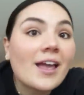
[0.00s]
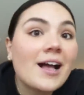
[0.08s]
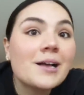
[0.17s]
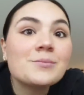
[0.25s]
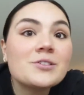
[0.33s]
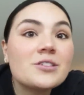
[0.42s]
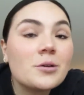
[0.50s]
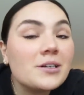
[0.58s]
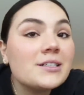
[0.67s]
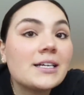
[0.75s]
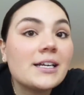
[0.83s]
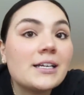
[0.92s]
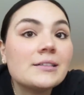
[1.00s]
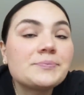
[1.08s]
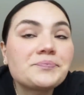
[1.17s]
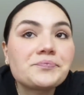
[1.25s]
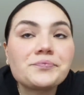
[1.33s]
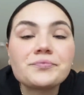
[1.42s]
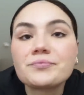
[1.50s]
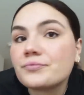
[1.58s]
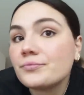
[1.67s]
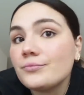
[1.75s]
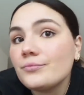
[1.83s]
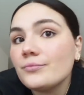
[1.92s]
I'm so excited.
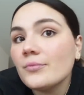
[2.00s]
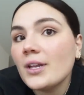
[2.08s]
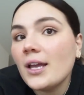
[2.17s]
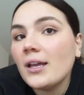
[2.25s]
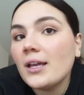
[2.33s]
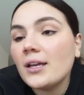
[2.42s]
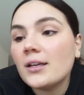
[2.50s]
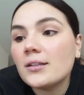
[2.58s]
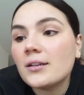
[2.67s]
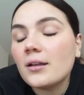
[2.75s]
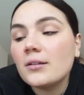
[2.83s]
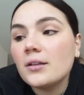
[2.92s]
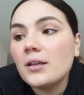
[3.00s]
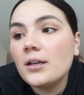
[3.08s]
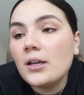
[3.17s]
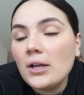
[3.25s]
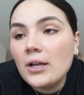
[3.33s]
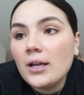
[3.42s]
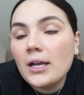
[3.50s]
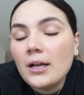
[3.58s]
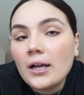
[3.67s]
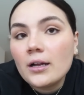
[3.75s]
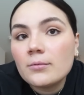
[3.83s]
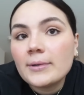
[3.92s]
And
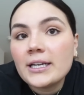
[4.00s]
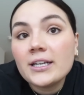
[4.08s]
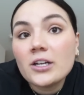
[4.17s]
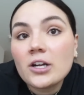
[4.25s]
I need